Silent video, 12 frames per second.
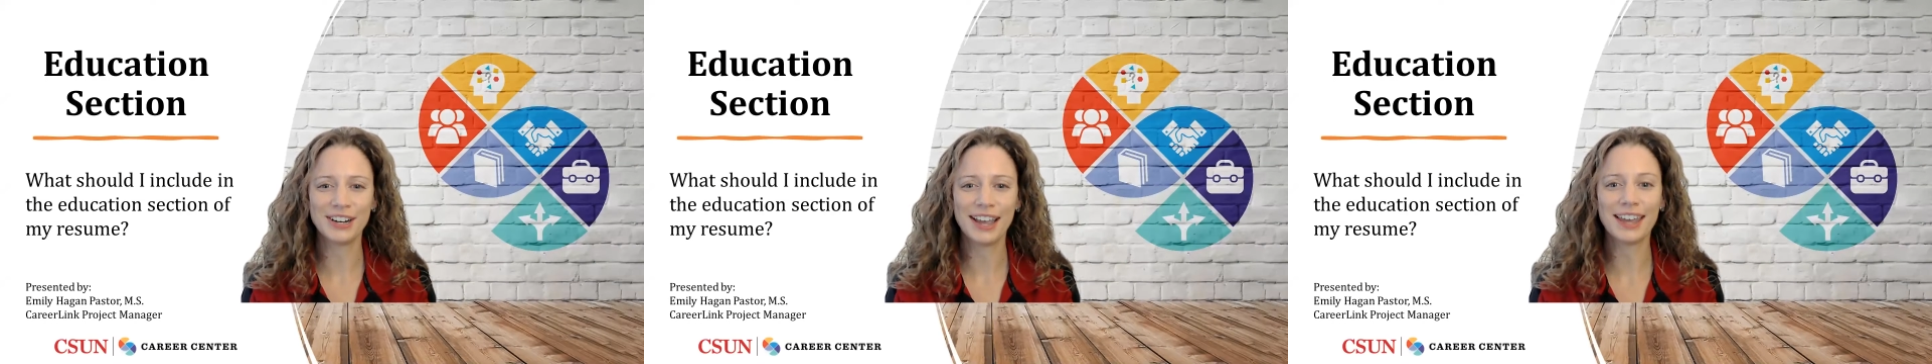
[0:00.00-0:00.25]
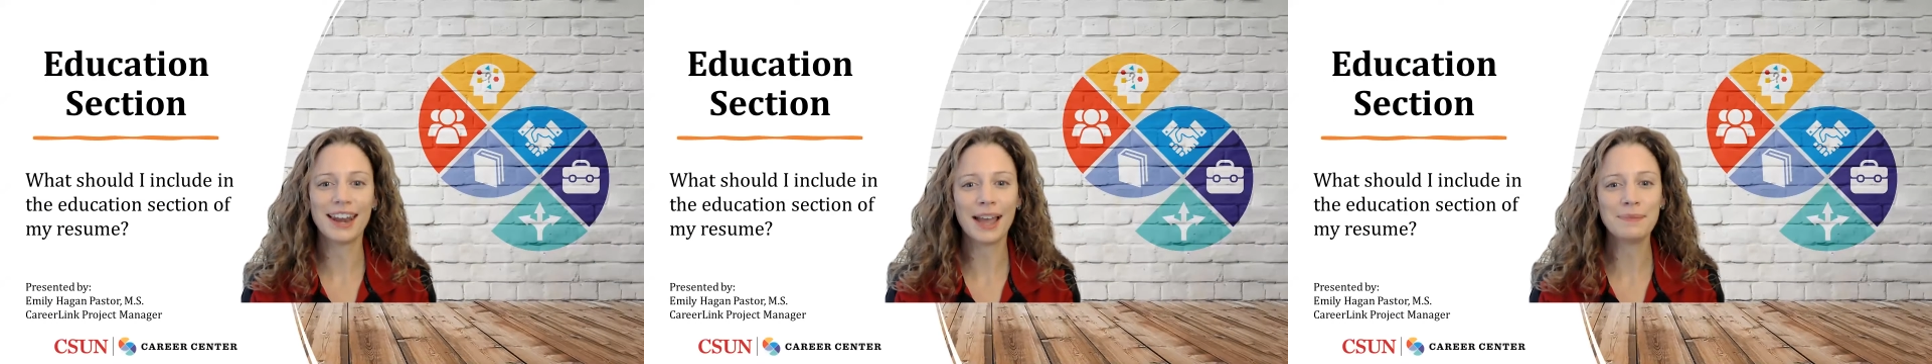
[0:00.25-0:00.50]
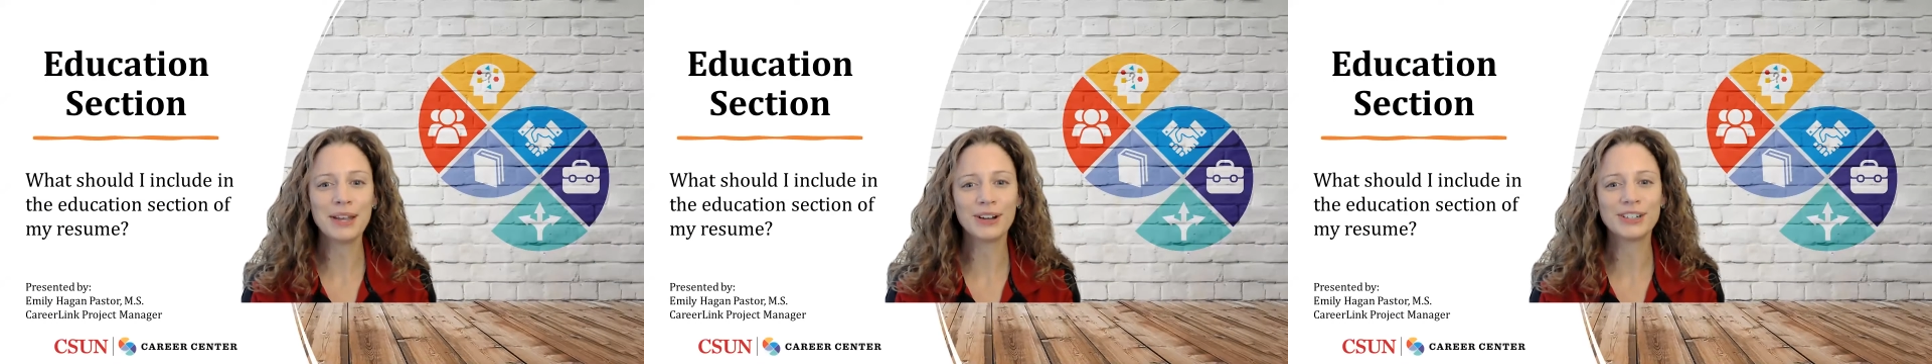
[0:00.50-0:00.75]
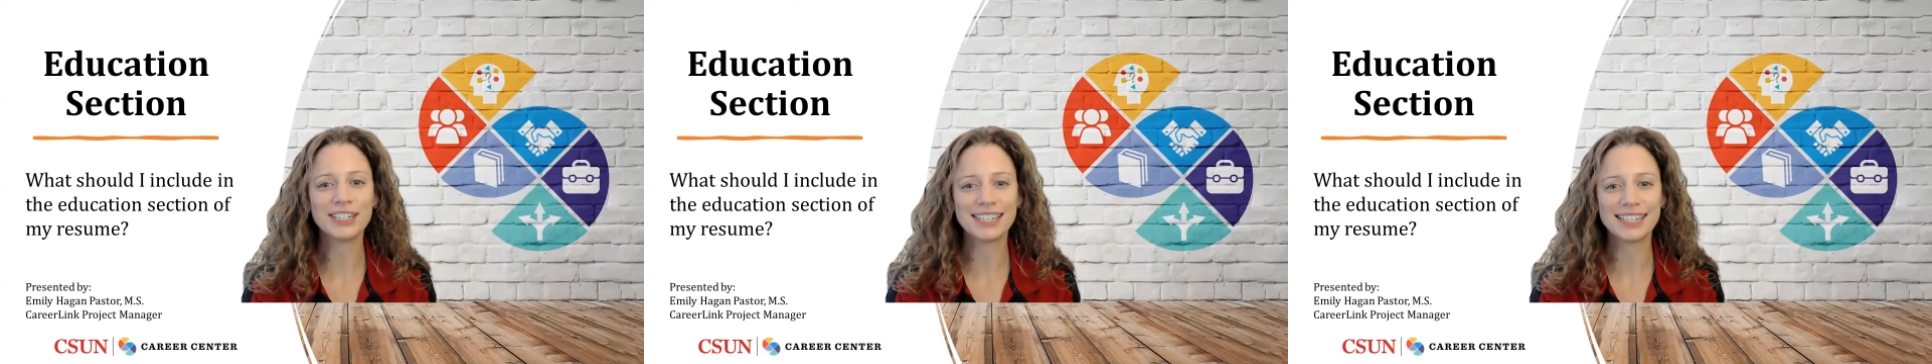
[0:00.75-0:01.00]
and I'm here
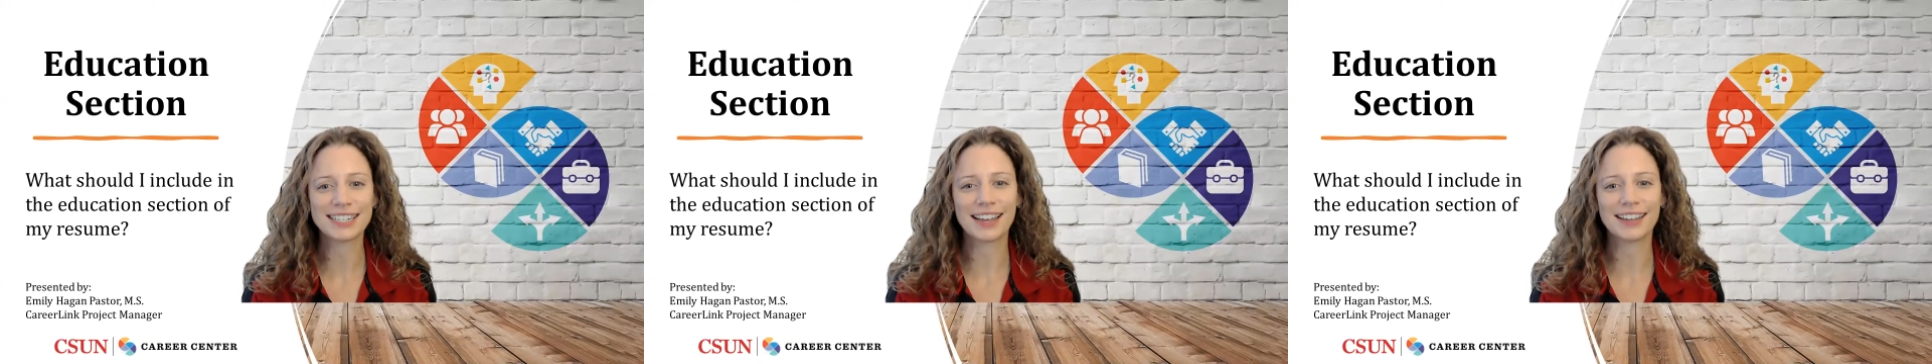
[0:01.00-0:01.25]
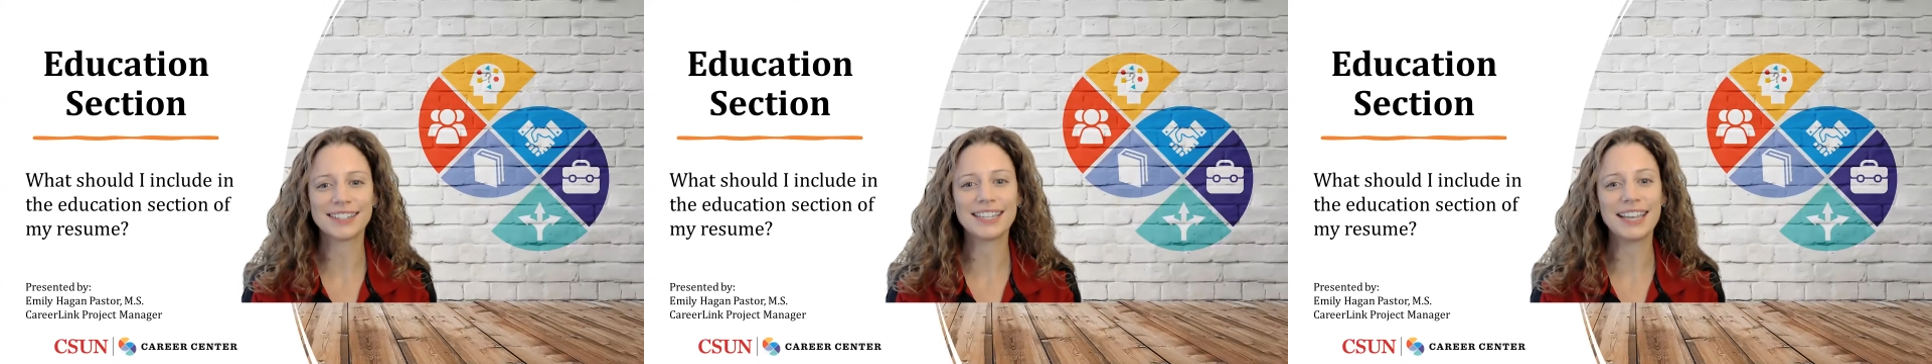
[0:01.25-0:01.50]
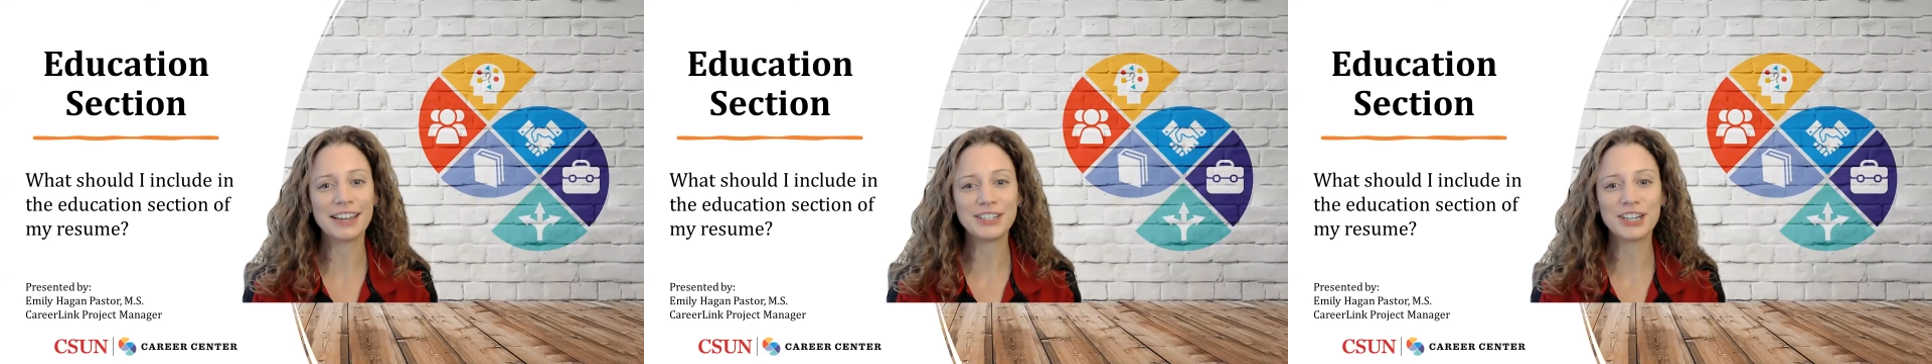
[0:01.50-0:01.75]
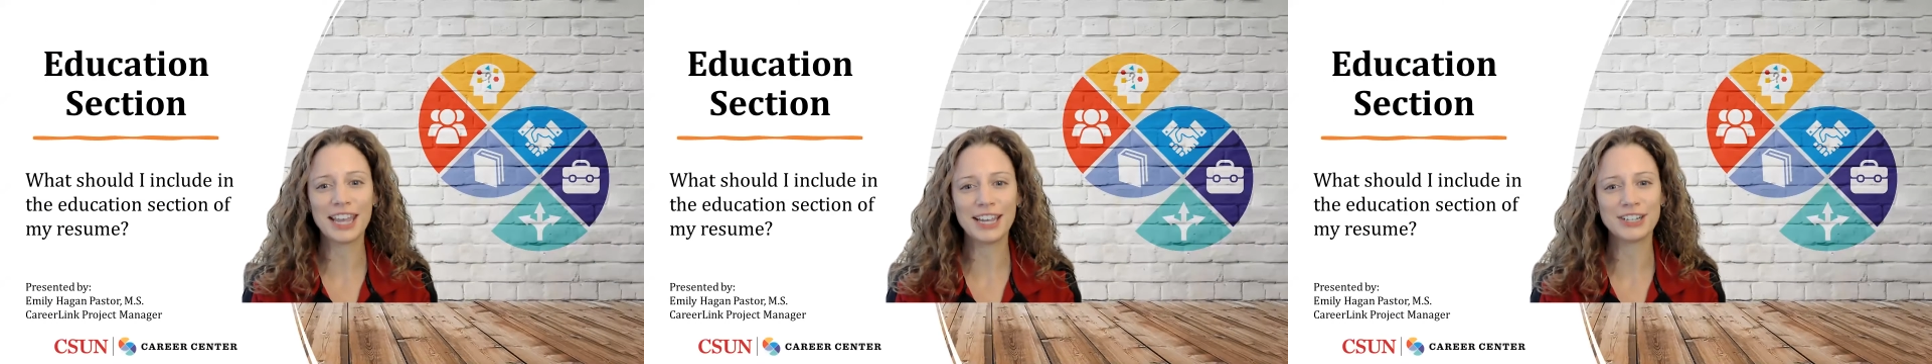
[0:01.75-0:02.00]
to discuss the
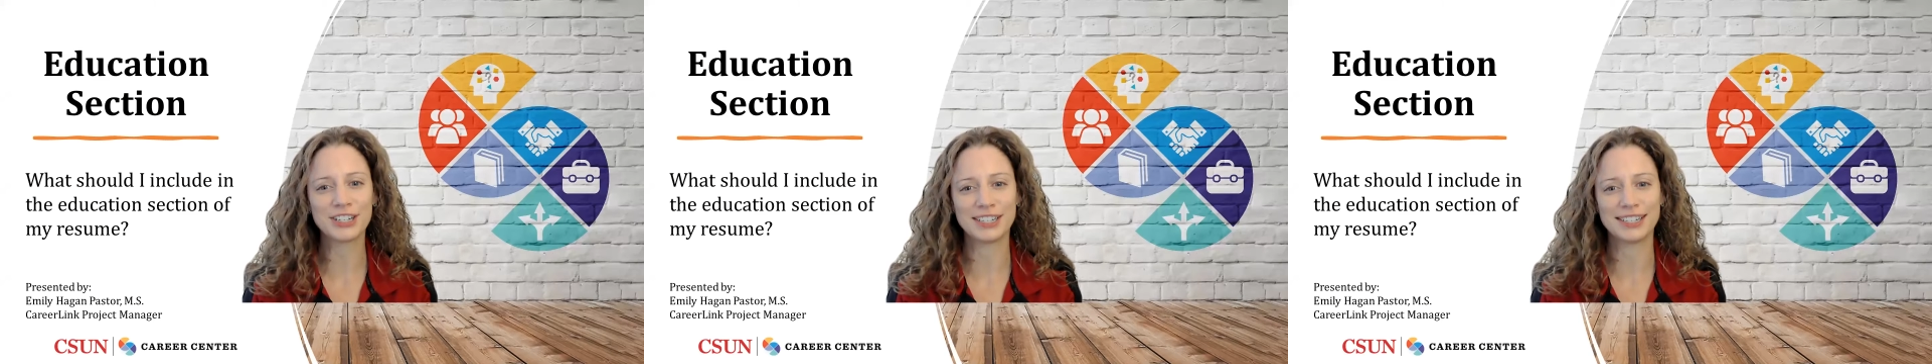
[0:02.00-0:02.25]
education